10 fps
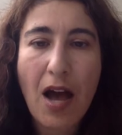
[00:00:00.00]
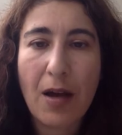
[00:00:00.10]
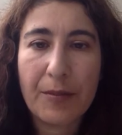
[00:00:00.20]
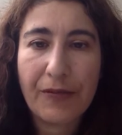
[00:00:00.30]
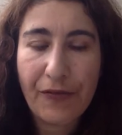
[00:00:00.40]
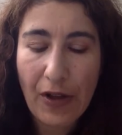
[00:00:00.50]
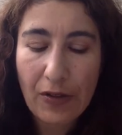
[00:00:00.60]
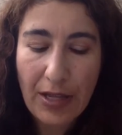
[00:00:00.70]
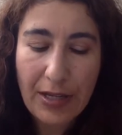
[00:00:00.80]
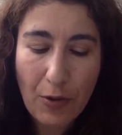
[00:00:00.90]
Um, it
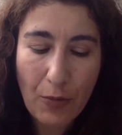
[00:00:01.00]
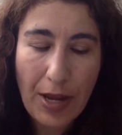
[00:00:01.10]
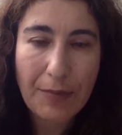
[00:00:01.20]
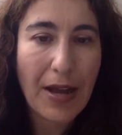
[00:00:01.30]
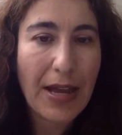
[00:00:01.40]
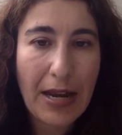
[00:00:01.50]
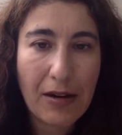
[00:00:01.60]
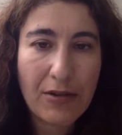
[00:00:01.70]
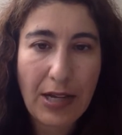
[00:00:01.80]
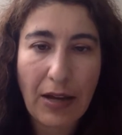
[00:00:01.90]
felt like it weighed my
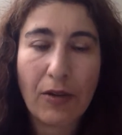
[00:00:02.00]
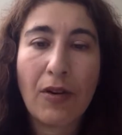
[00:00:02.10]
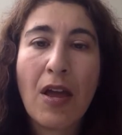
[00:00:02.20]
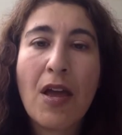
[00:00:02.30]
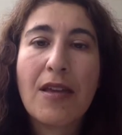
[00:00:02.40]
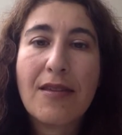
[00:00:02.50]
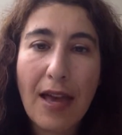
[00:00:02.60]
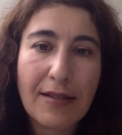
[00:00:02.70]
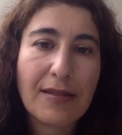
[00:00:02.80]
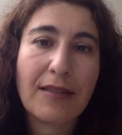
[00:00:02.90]
hair down.
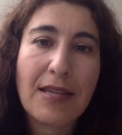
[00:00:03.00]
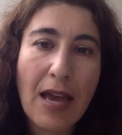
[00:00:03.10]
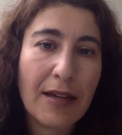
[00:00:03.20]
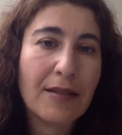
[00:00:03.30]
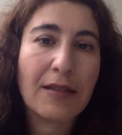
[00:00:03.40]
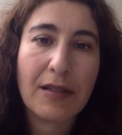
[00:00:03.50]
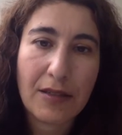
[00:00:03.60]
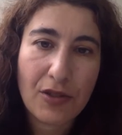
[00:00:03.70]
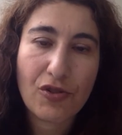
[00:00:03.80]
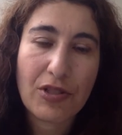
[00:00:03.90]
Yes, at the end, the
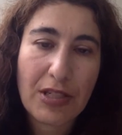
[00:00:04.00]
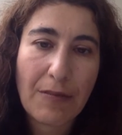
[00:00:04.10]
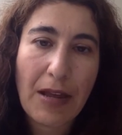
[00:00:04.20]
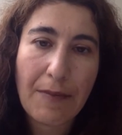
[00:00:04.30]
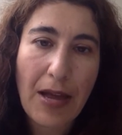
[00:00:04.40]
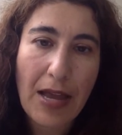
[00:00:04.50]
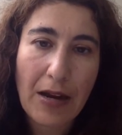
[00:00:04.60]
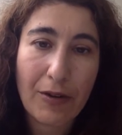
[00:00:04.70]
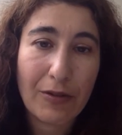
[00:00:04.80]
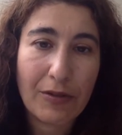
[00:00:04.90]
conditioner did make my
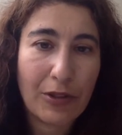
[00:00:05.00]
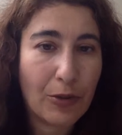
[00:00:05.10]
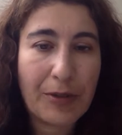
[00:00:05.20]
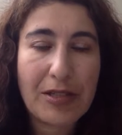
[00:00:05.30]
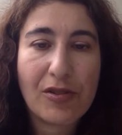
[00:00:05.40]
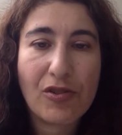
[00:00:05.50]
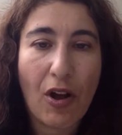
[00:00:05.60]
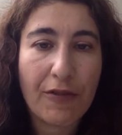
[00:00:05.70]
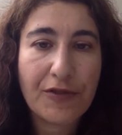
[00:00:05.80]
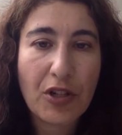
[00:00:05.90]
hair a little bit
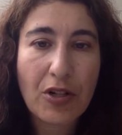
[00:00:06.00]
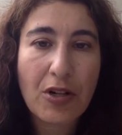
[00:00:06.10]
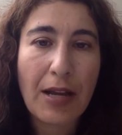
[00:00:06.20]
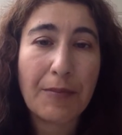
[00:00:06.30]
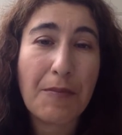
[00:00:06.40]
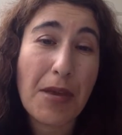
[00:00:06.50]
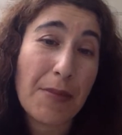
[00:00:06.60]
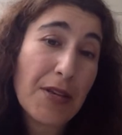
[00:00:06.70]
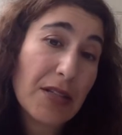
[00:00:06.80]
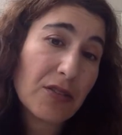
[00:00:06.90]
softer and
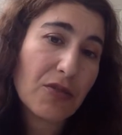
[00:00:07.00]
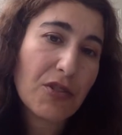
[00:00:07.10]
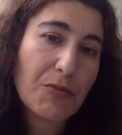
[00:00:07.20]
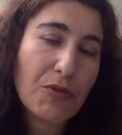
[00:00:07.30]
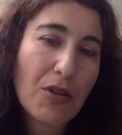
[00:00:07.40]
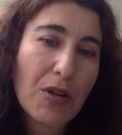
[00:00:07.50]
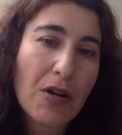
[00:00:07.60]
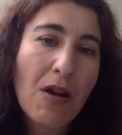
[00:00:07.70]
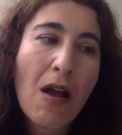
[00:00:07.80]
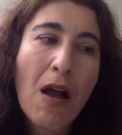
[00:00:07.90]
maybe a little
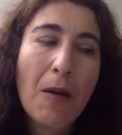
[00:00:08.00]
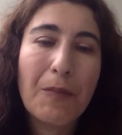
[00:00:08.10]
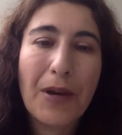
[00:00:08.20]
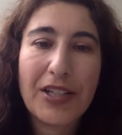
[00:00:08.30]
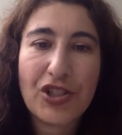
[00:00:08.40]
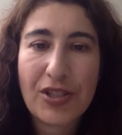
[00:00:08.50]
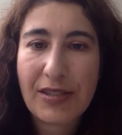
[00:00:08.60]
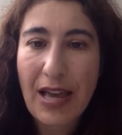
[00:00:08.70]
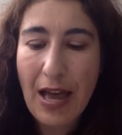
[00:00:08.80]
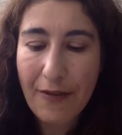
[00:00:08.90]
smoother, but
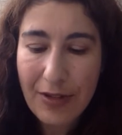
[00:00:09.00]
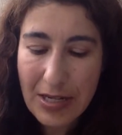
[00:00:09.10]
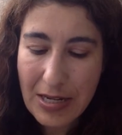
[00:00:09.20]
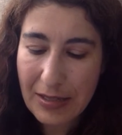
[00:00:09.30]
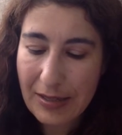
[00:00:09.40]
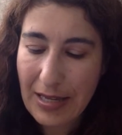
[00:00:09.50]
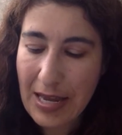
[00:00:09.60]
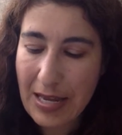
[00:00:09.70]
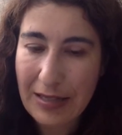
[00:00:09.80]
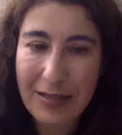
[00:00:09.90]
just the heaviness
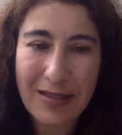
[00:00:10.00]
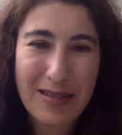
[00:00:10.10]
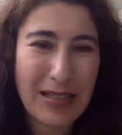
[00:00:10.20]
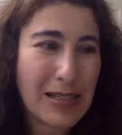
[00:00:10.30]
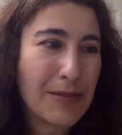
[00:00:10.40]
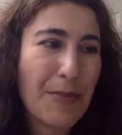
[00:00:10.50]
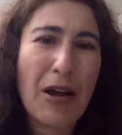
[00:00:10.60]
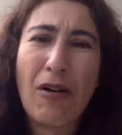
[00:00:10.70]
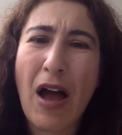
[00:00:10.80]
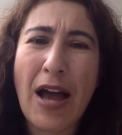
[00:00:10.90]
and the
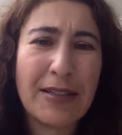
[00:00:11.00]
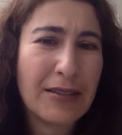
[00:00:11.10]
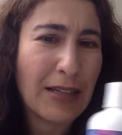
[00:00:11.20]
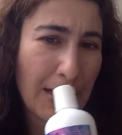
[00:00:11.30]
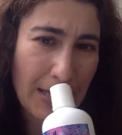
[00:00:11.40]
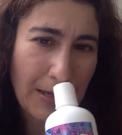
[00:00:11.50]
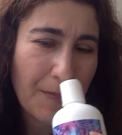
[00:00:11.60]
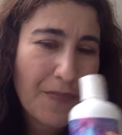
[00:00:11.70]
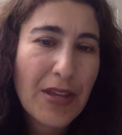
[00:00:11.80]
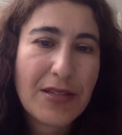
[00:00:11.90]
smell, I didn't like it.
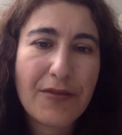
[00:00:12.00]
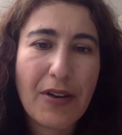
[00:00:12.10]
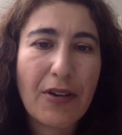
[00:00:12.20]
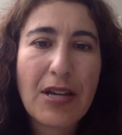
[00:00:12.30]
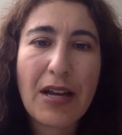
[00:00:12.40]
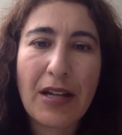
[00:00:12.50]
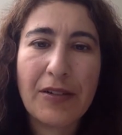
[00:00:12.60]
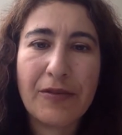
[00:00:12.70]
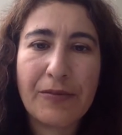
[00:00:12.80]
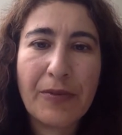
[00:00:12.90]
It's a very kind of,